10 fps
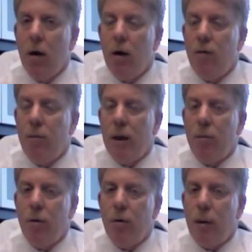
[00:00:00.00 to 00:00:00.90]
of
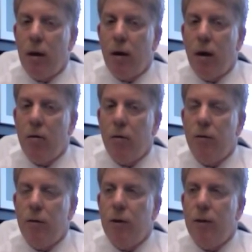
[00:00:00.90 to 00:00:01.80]
people. There are about
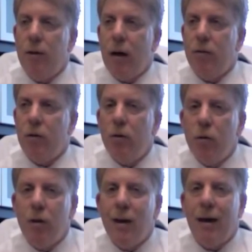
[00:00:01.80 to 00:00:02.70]
150,000
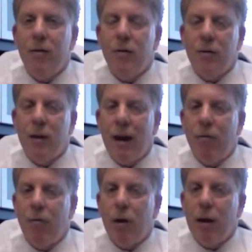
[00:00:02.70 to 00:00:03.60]
new cases
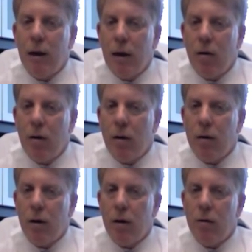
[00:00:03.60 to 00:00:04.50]
every year in the
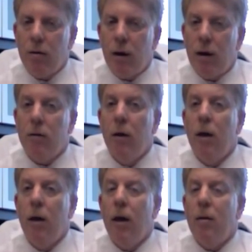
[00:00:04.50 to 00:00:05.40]
United States,
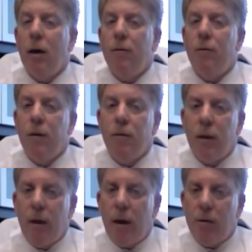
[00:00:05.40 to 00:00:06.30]
and about
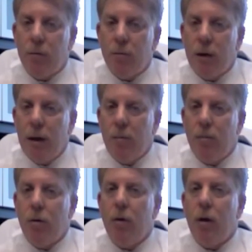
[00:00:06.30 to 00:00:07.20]
50,000
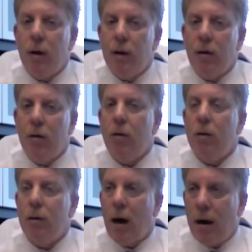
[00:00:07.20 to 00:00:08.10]
people a year
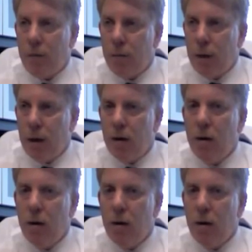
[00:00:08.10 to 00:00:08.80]
die from that.